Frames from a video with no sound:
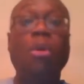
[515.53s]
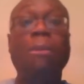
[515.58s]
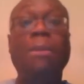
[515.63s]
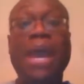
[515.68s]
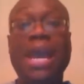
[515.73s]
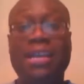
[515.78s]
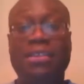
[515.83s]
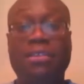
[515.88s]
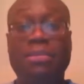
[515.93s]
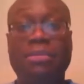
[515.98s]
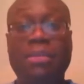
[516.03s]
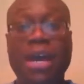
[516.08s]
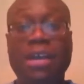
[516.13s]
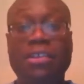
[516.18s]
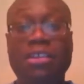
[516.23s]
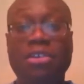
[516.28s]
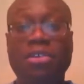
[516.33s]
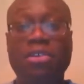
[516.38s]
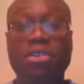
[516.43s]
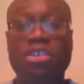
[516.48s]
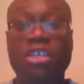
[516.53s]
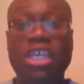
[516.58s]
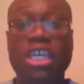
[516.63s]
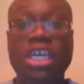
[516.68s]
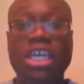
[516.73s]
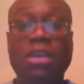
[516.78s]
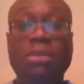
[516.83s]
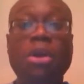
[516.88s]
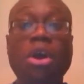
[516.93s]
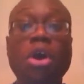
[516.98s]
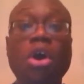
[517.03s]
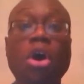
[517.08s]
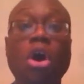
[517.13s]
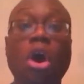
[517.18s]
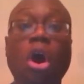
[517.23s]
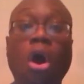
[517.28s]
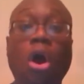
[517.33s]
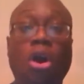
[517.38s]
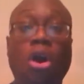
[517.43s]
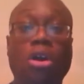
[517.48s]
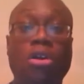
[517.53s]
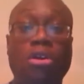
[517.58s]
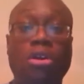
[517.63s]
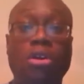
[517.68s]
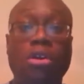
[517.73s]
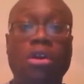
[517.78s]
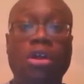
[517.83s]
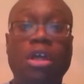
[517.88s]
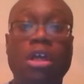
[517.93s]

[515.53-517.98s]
maximizing your team harder.